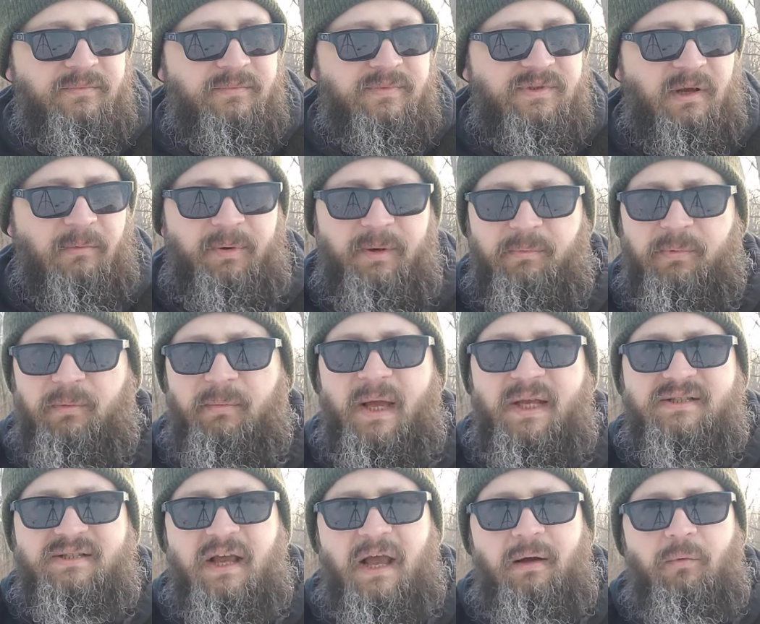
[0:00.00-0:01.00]
Some people may
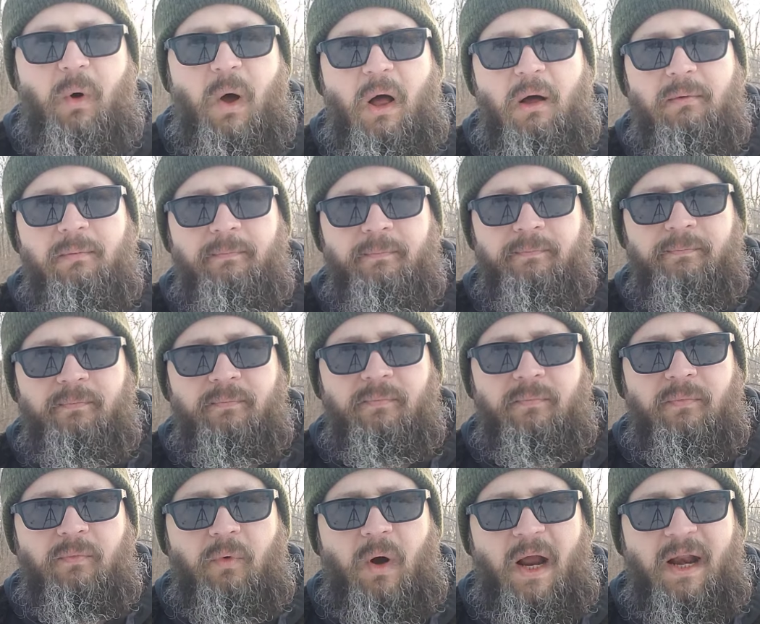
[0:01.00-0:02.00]
say, well,
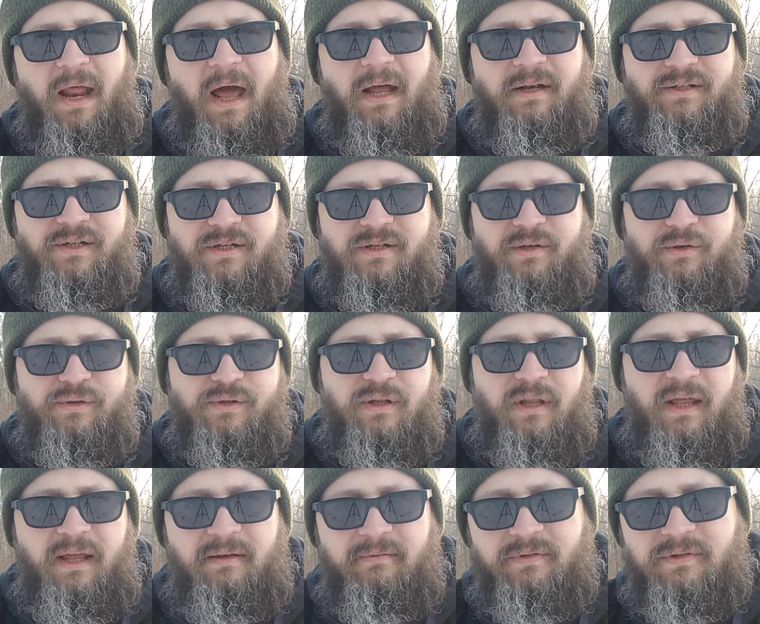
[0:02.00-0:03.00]
why not just use
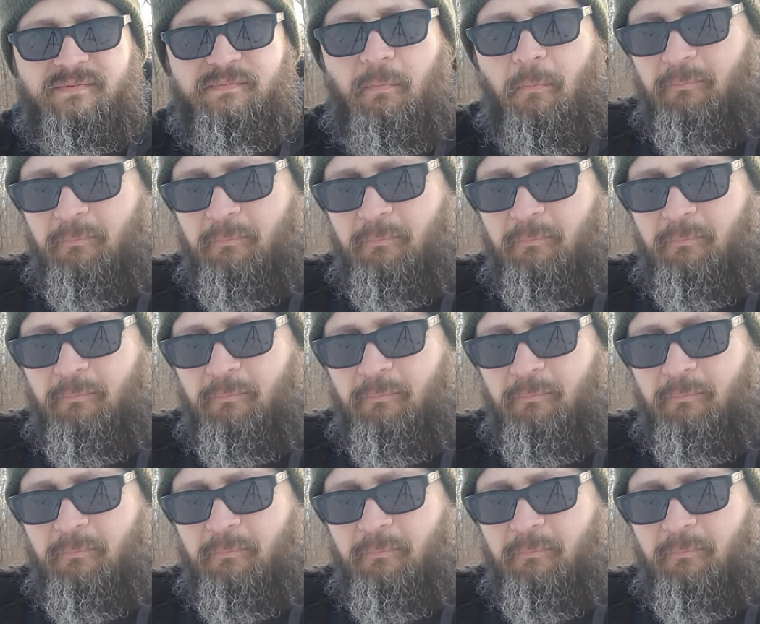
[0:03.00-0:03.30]
leaves?